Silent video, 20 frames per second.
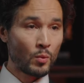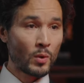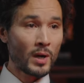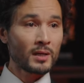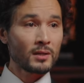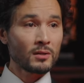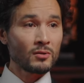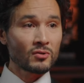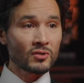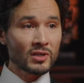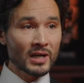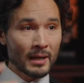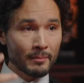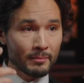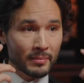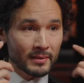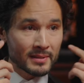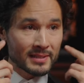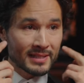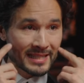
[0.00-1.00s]
when you rub
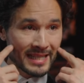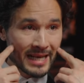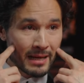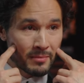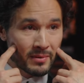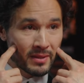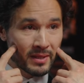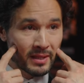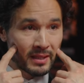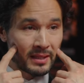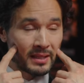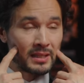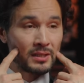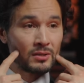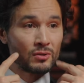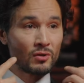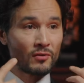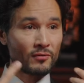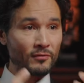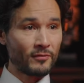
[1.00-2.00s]
something
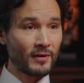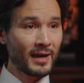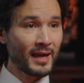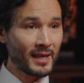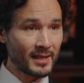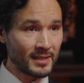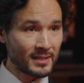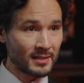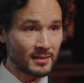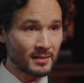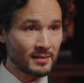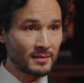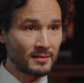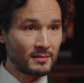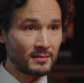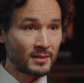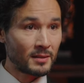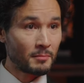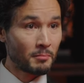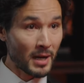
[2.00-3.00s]
into your face,
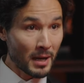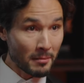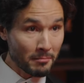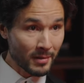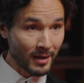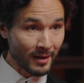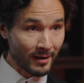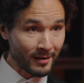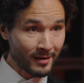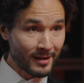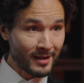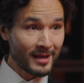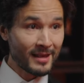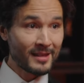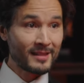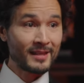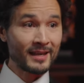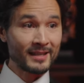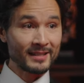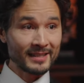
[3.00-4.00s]
remember
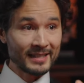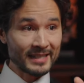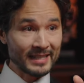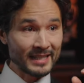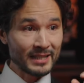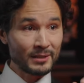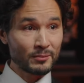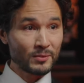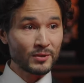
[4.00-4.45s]
that it